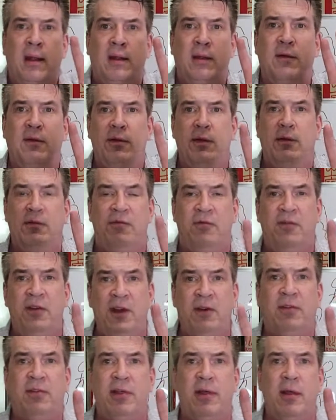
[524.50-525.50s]
the, the
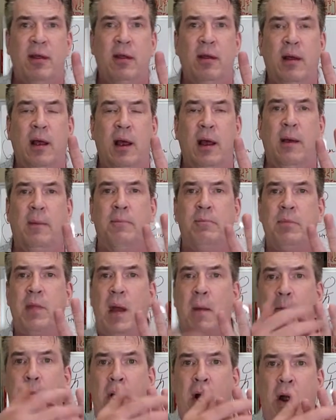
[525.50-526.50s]
fifth um,
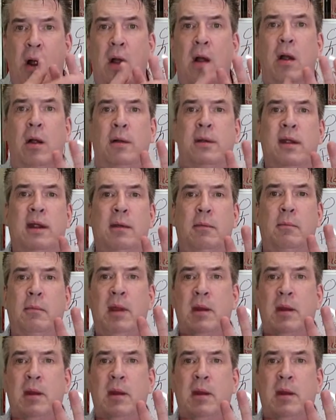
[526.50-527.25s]
a part in,